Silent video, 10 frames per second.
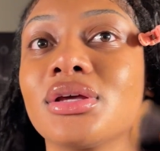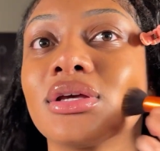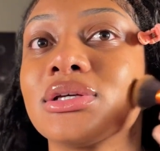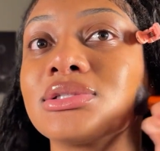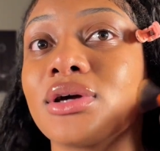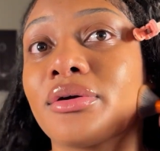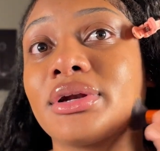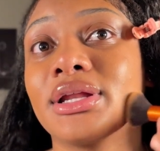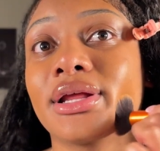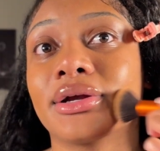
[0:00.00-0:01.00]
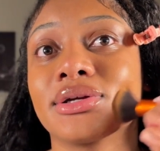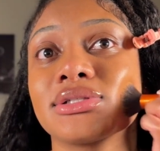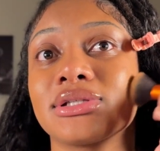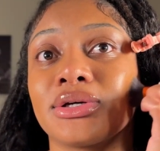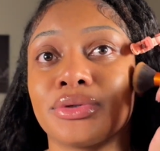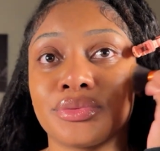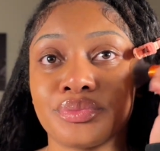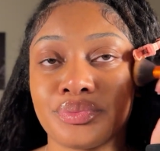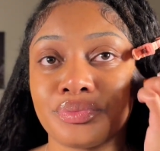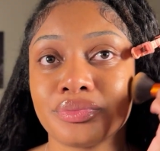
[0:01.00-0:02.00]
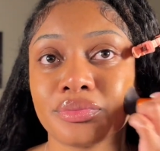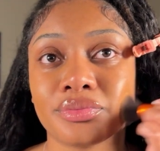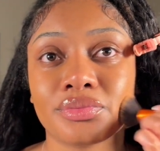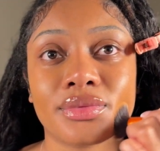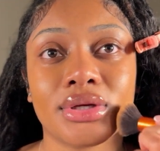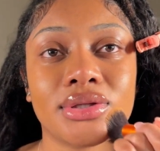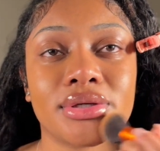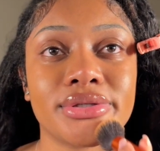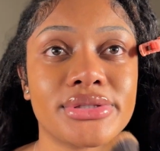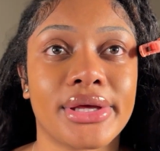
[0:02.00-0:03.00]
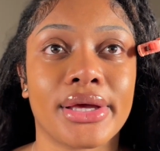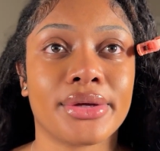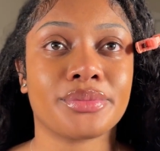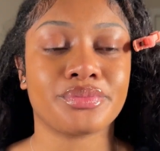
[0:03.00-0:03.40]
it's already there, so there's that.